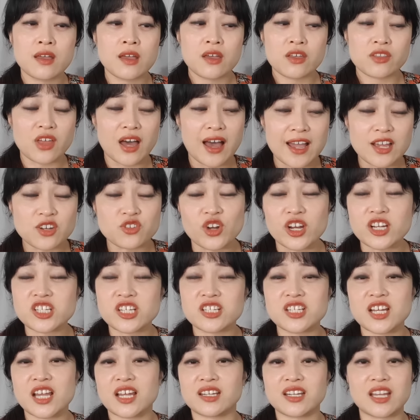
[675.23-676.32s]
the hydration
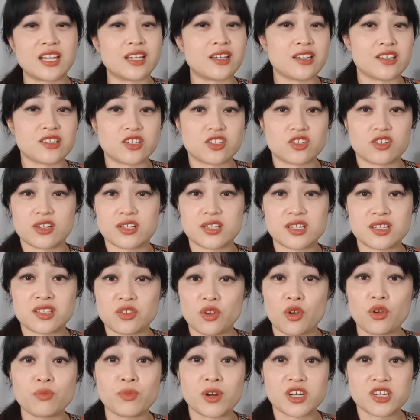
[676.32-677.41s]
technique is just
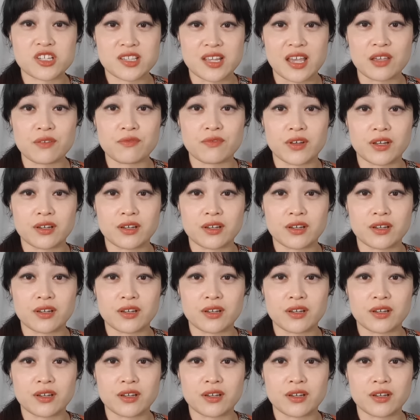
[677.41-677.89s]
so much safer.